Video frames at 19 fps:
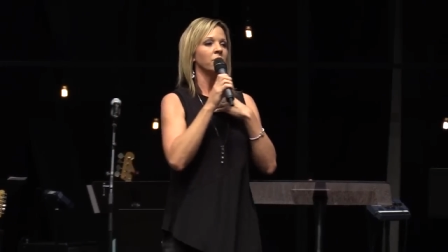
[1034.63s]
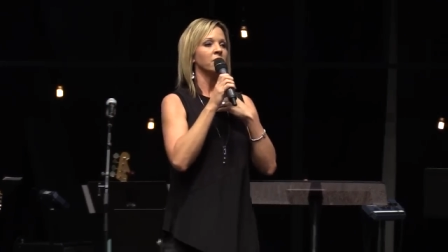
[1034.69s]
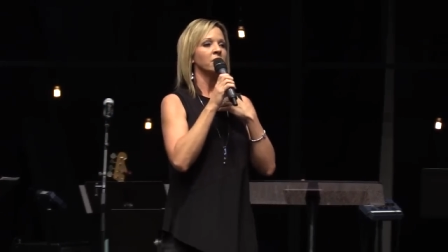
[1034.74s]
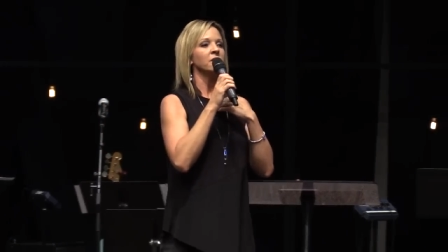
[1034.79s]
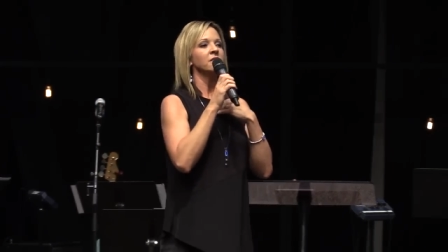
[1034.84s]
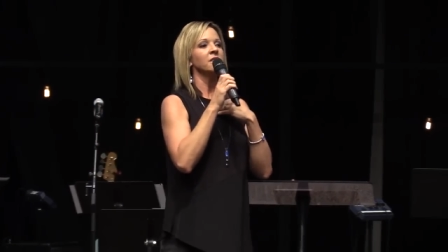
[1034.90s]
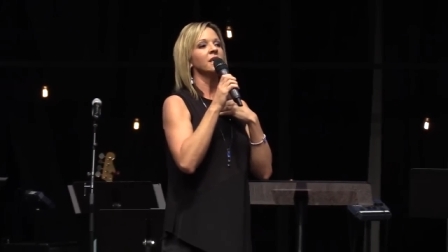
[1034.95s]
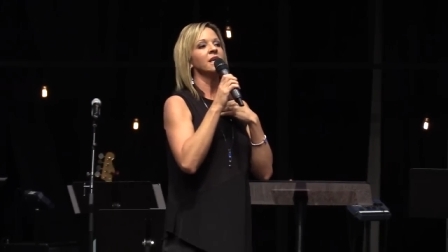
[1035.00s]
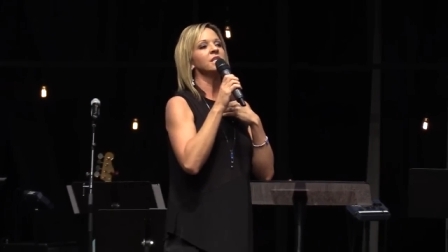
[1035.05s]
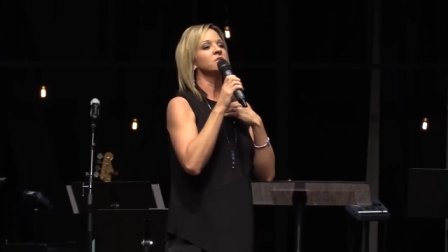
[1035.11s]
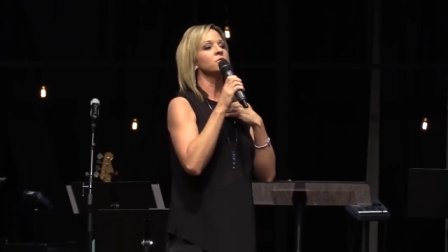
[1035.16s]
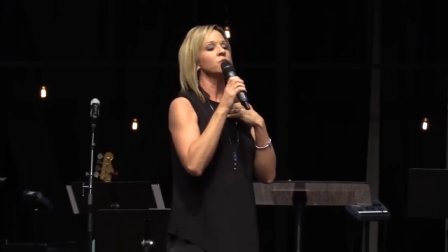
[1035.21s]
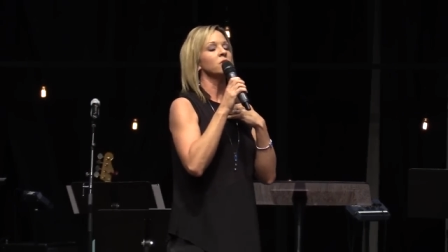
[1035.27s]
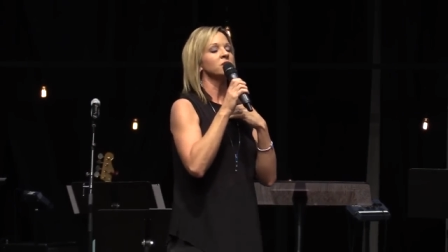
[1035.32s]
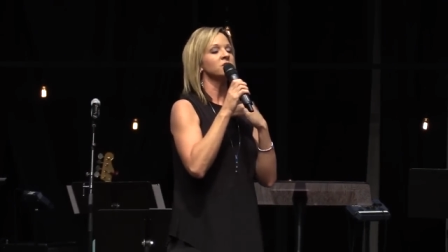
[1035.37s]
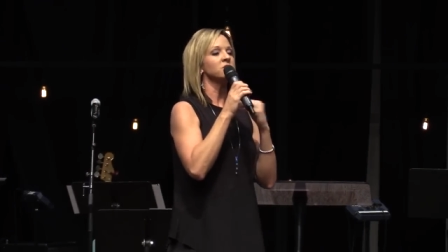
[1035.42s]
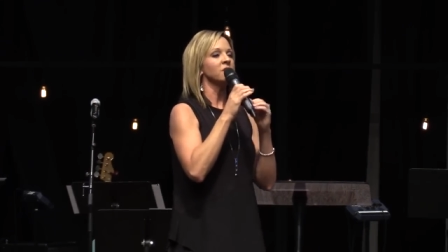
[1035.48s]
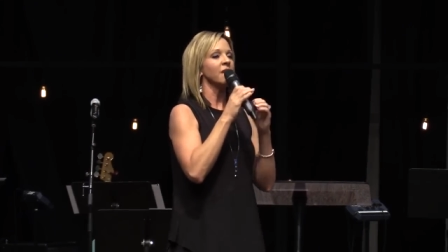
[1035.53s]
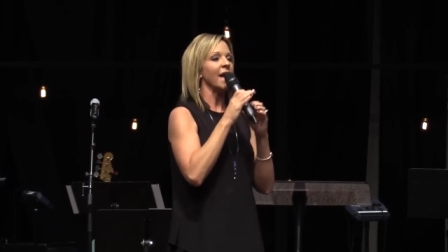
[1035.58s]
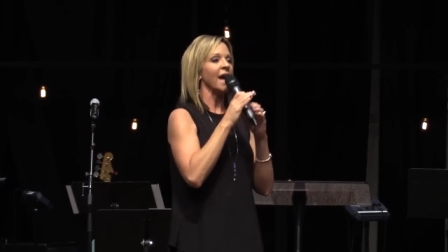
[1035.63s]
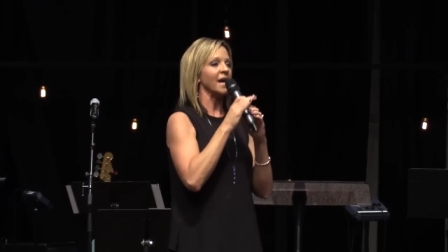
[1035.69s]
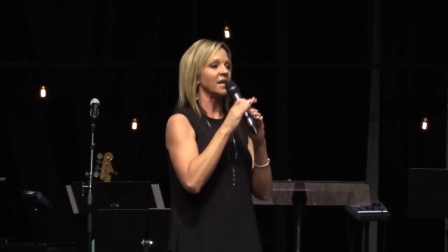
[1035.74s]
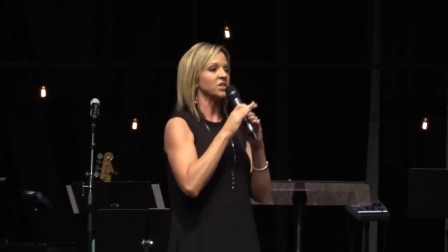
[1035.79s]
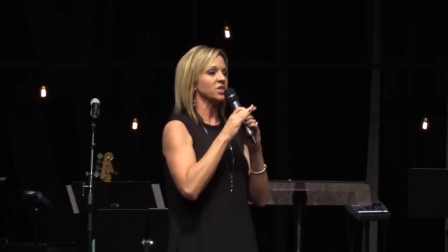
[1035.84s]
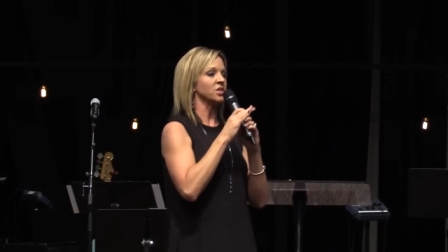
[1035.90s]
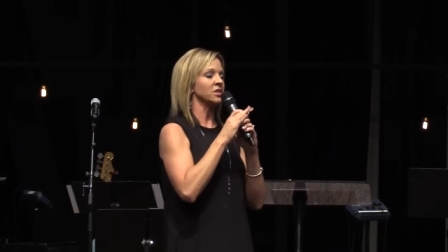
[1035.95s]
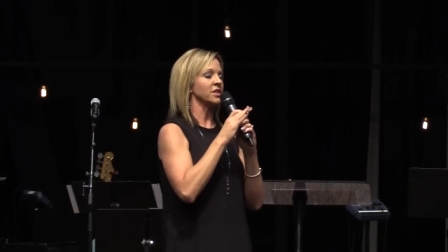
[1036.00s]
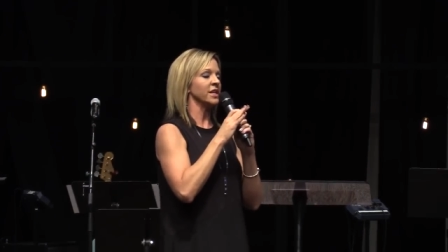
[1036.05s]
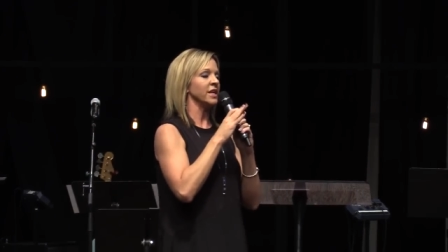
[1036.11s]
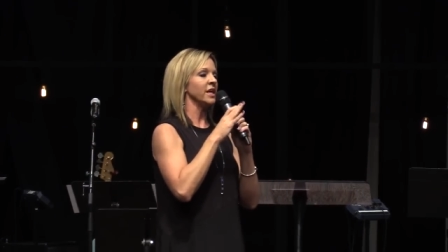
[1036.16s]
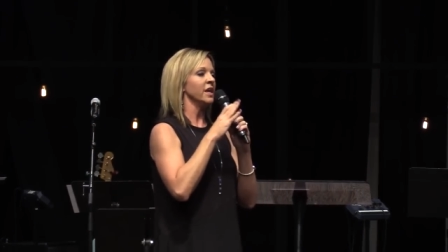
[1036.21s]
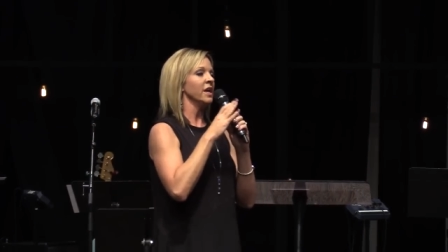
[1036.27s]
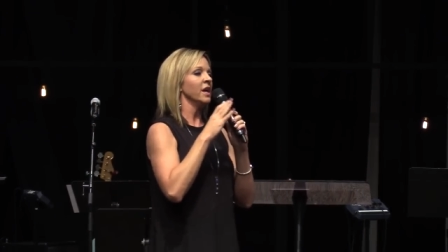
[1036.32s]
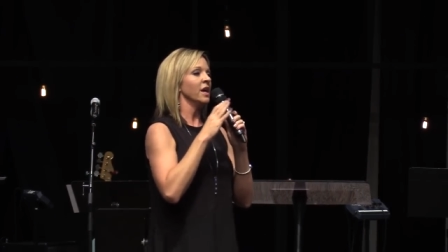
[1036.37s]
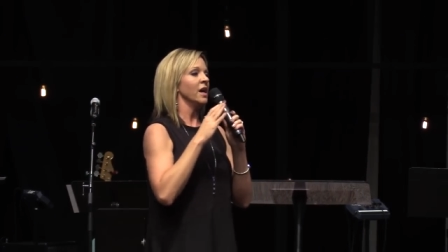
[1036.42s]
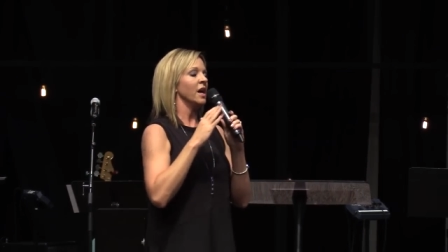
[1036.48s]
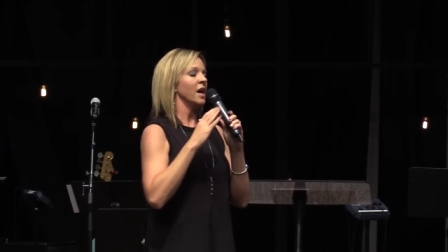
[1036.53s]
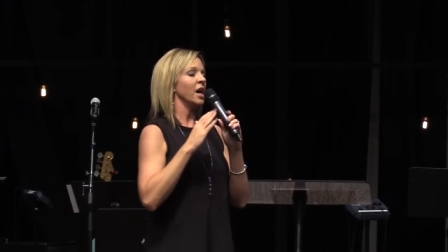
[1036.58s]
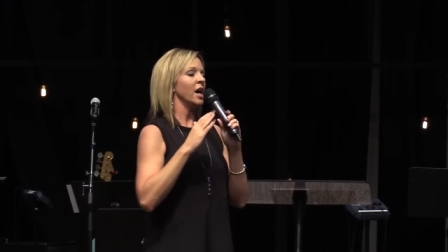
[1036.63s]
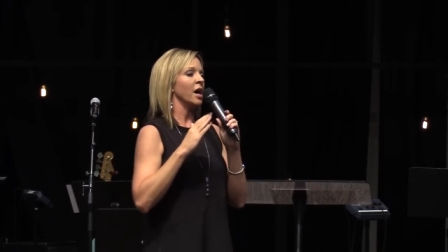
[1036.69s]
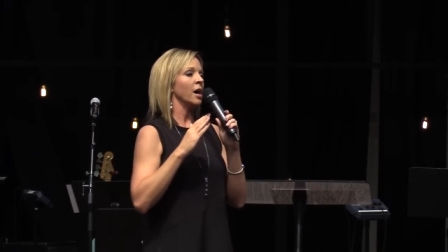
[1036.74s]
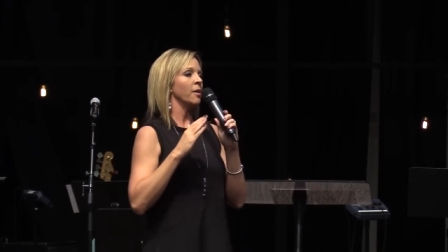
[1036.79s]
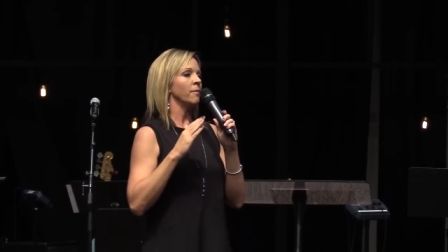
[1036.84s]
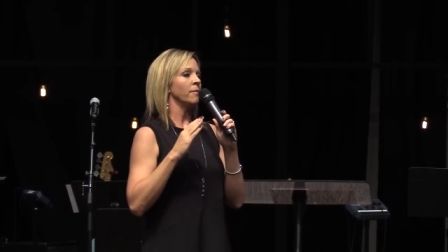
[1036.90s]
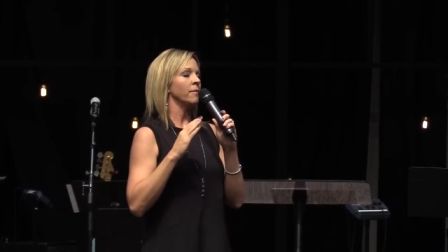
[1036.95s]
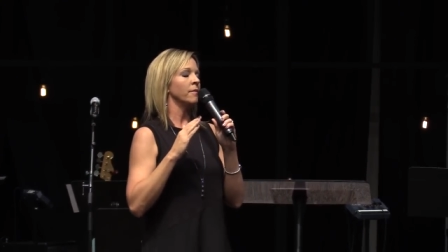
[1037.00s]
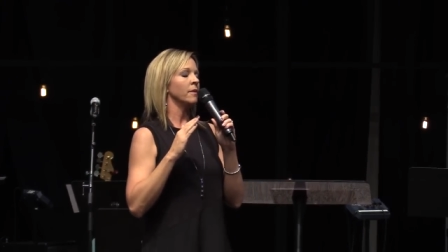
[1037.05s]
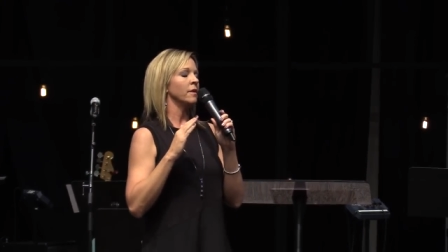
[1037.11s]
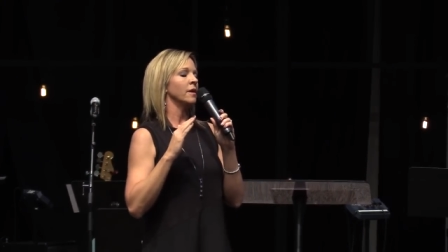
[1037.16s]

one of the things was to actually um,